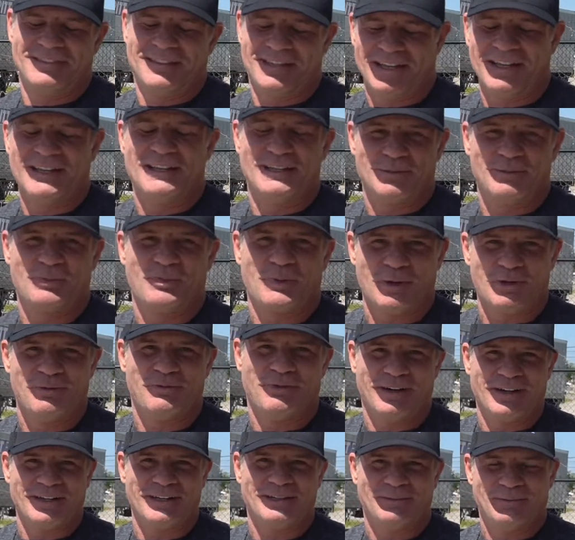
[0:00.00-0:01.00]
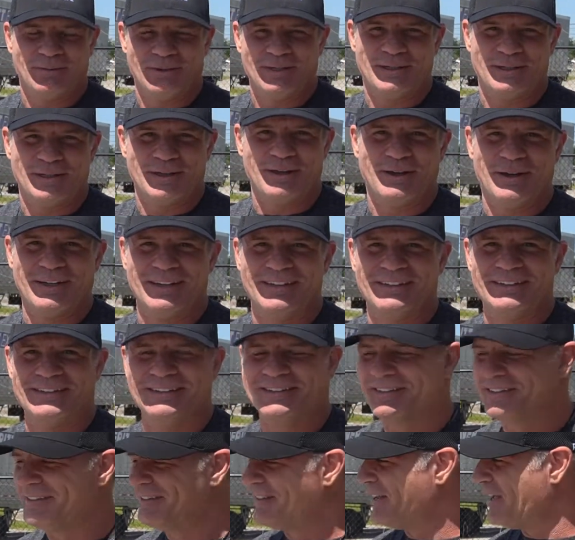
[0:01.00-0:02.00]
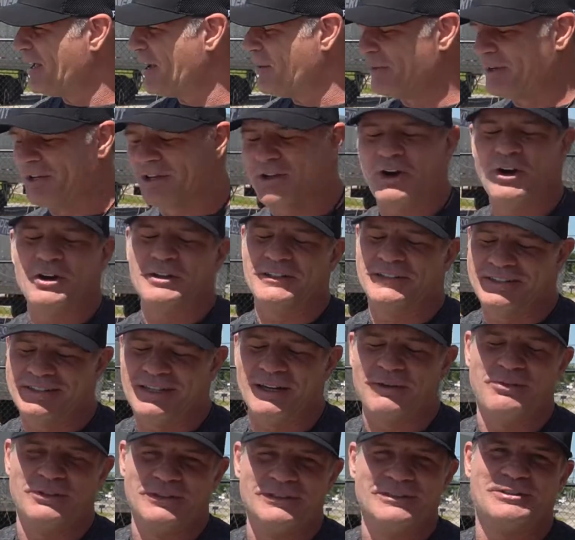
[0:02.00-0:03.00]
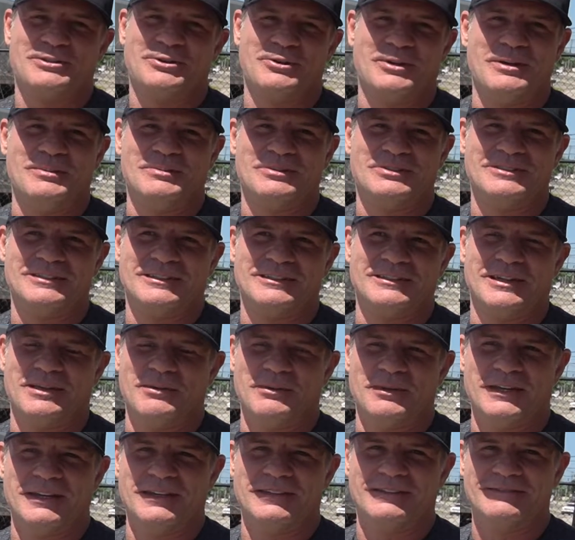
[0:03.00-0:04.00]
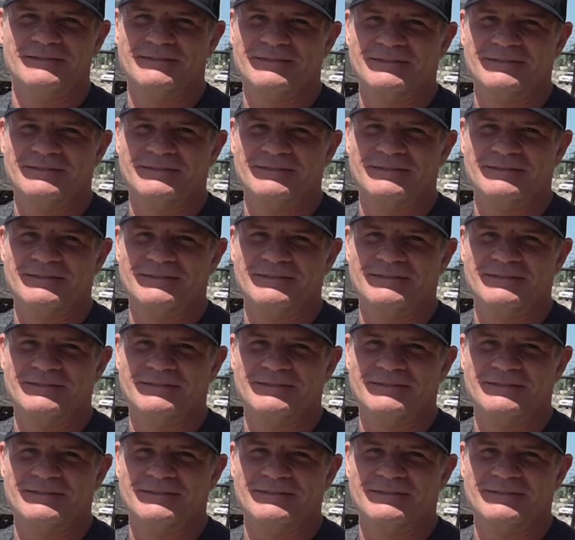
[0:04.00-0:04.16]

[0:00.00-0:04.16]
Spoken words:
it is pretty funny when you do it. I mean, the car definitely screams. I mean,